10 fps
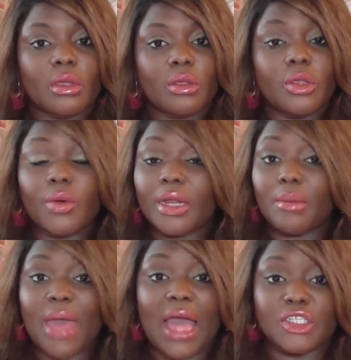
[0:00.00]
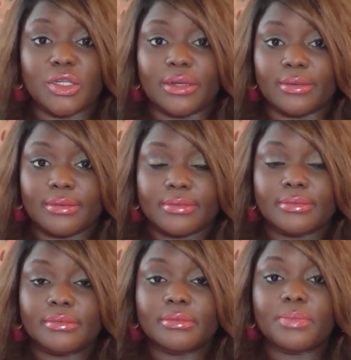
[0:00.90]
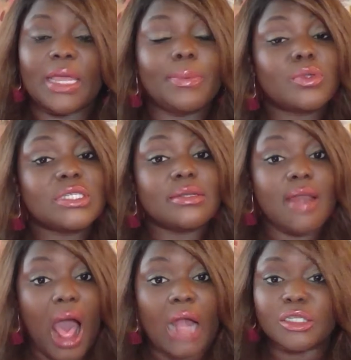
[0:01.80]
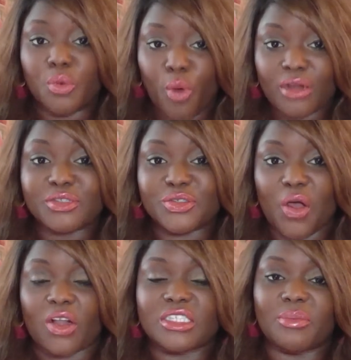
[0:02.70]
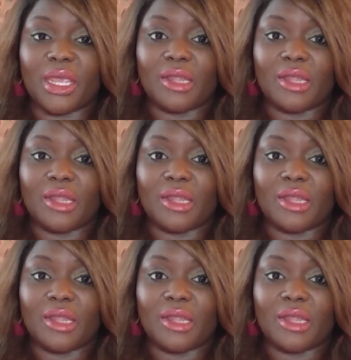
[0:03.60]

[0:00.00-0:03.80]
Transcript: you can imagine people did not want to talk to me.